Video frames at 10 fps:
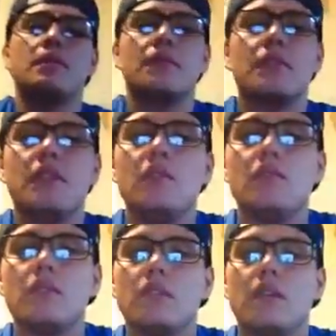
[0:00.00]
is he
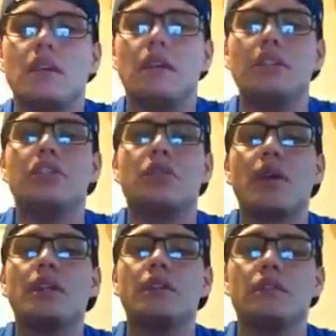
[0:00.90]
used a
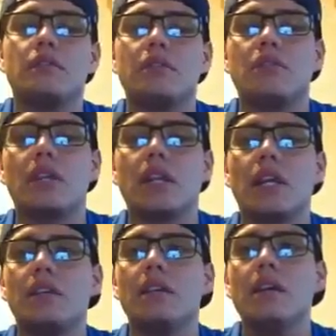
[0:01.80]
trend
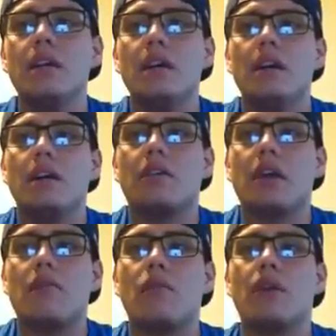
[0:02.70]
line, a
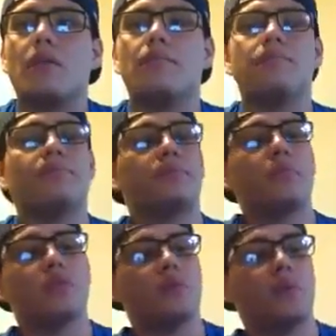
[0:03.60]
graph where
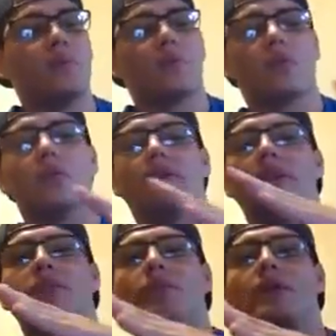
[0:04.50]
most people were going
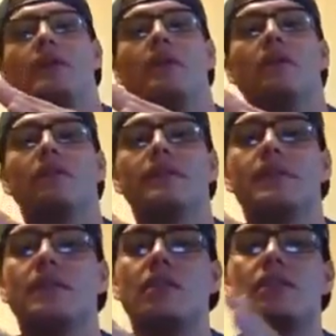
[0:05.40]
this way, and then all of a
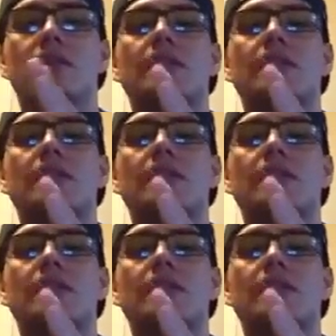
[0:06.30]
sudden there's